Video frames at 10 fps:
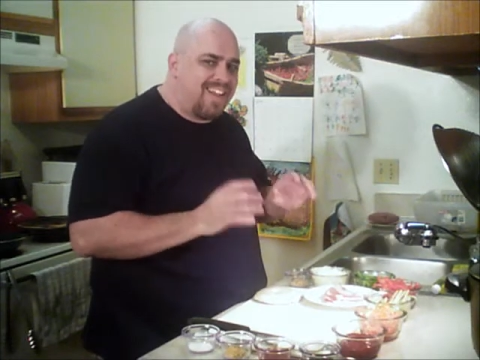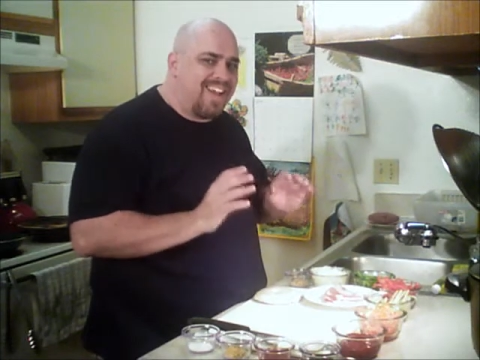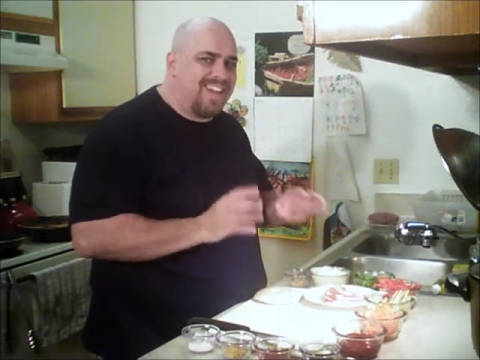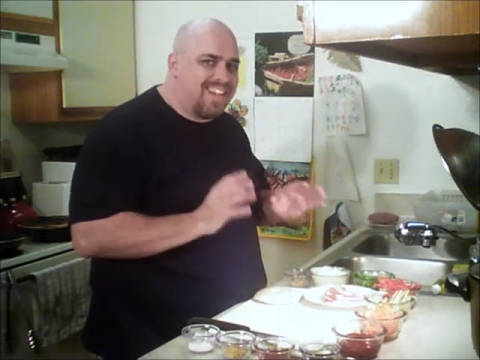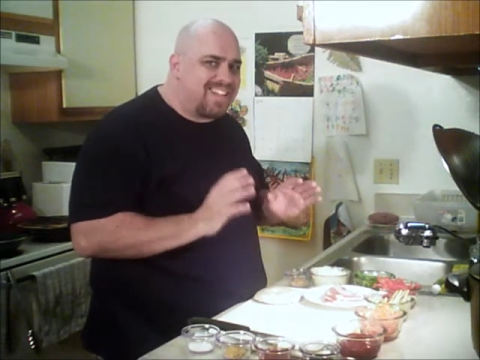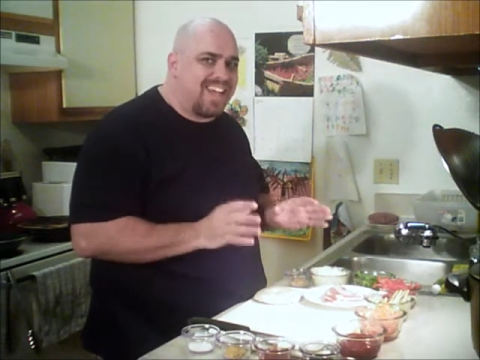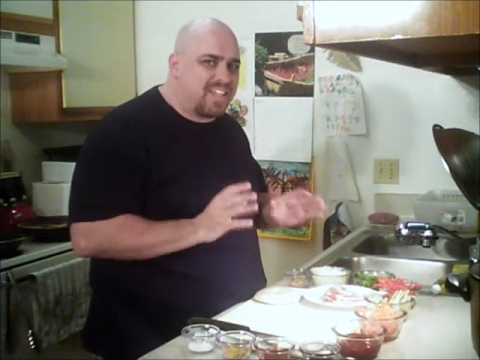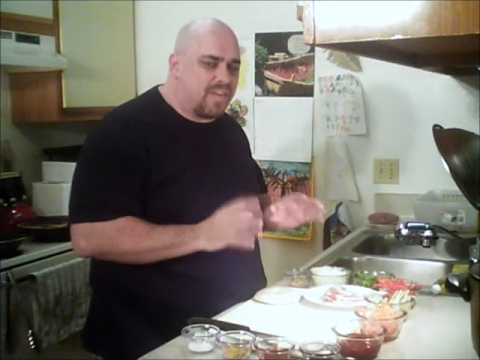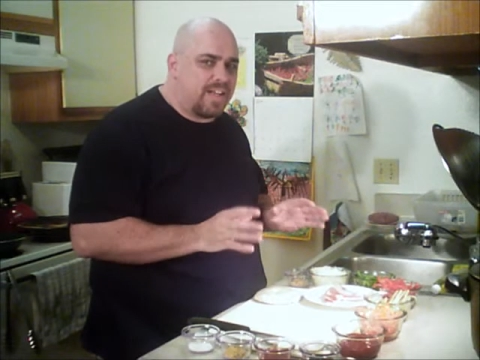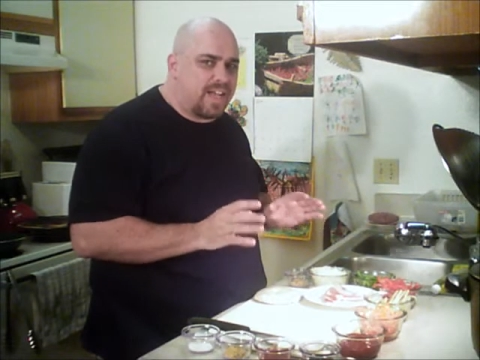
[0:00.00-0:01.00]
and it tastes
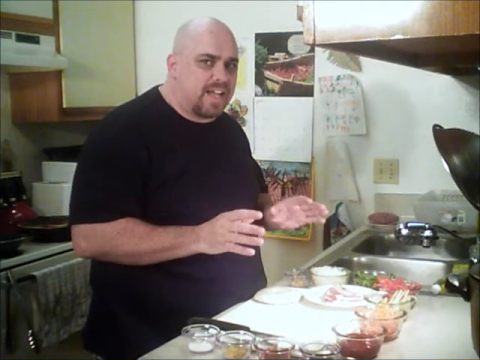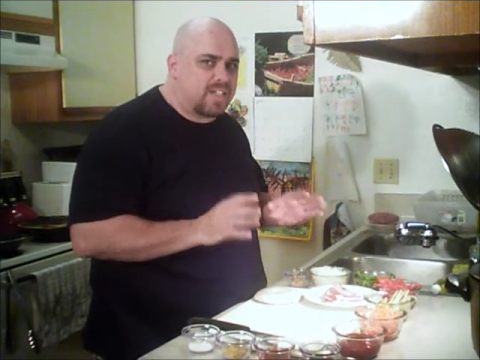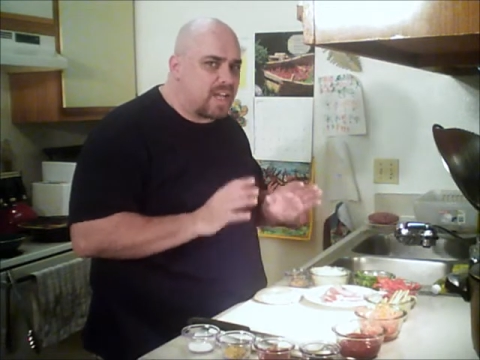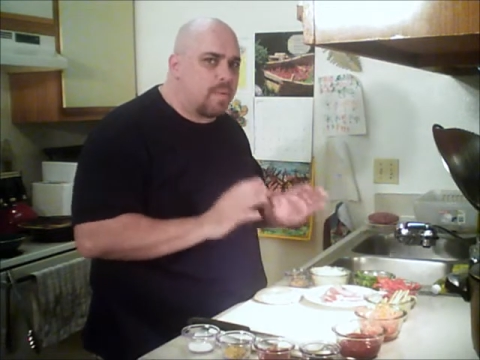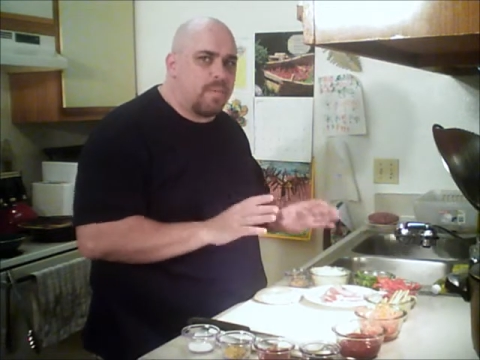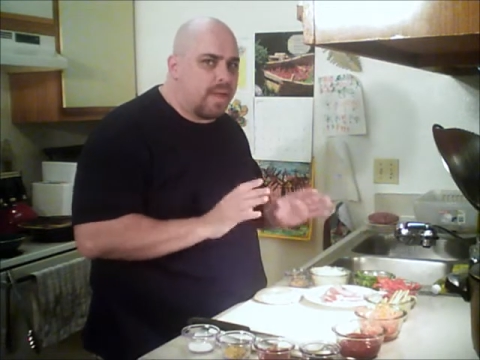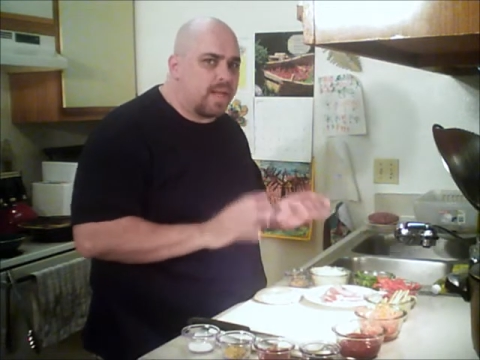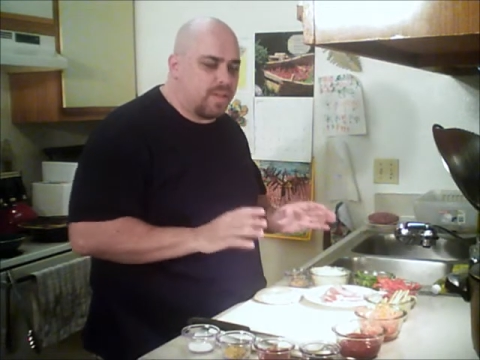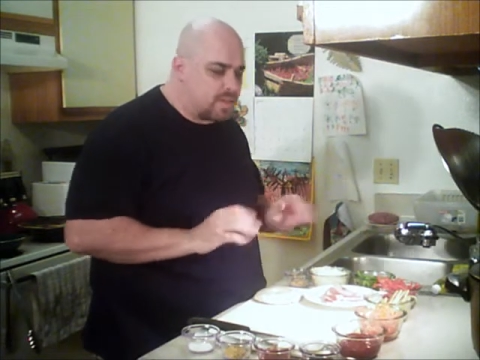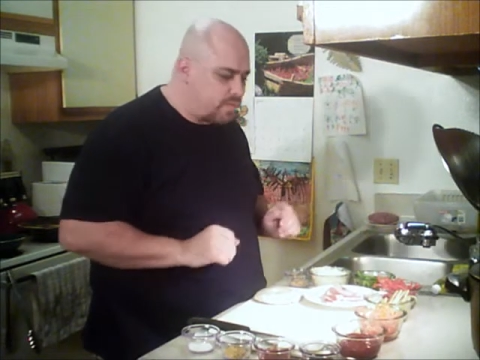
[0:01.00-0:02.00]
fantastic. I've been making
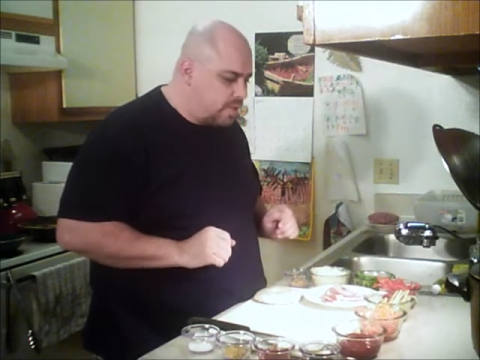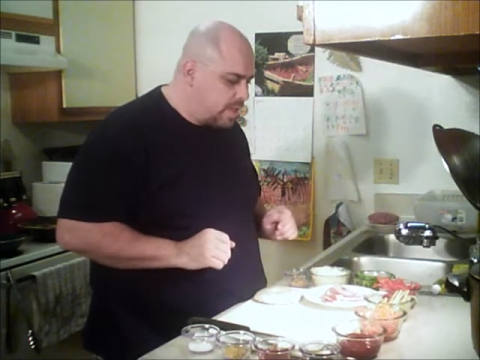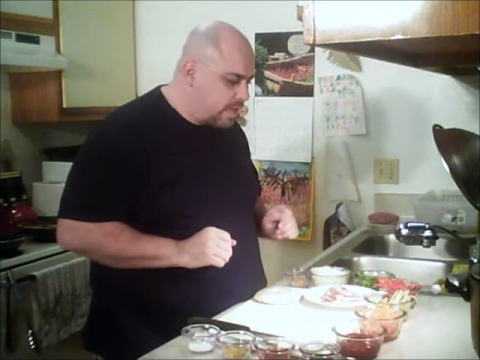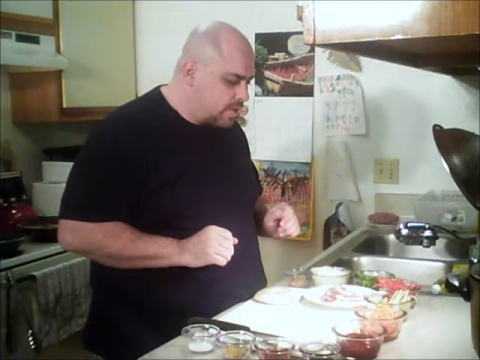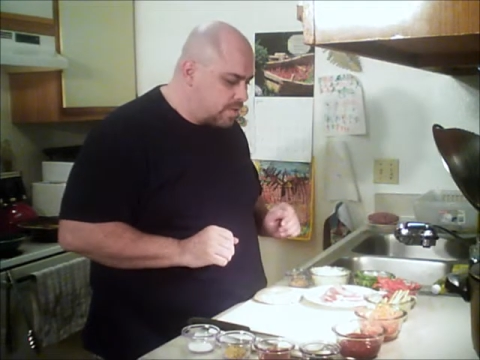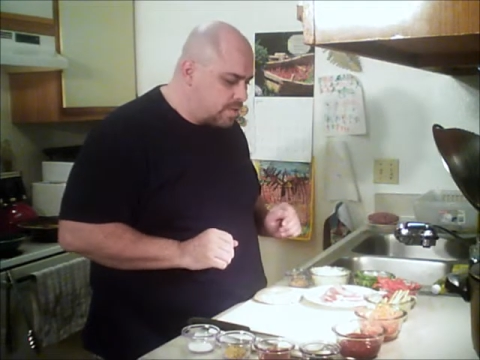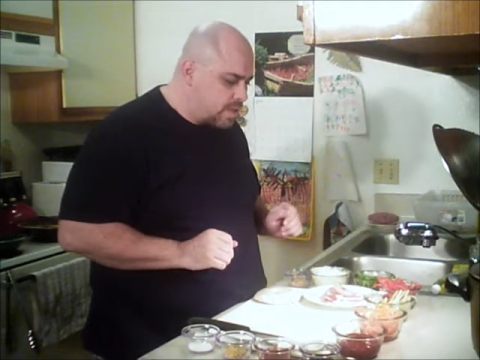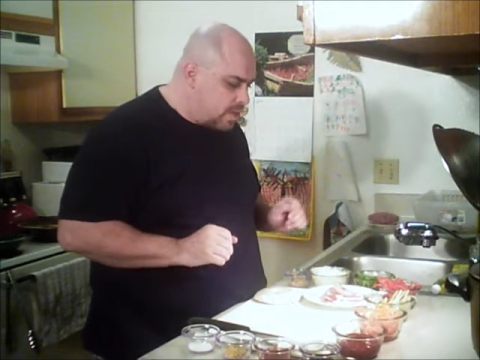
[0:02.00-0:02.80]
this for years.